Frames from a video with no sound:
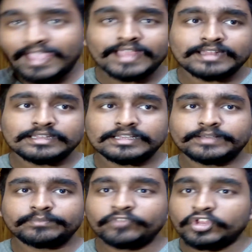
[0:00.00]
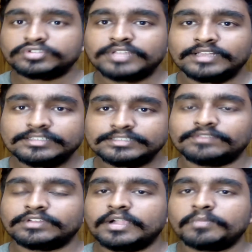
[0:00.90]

and videos like this, even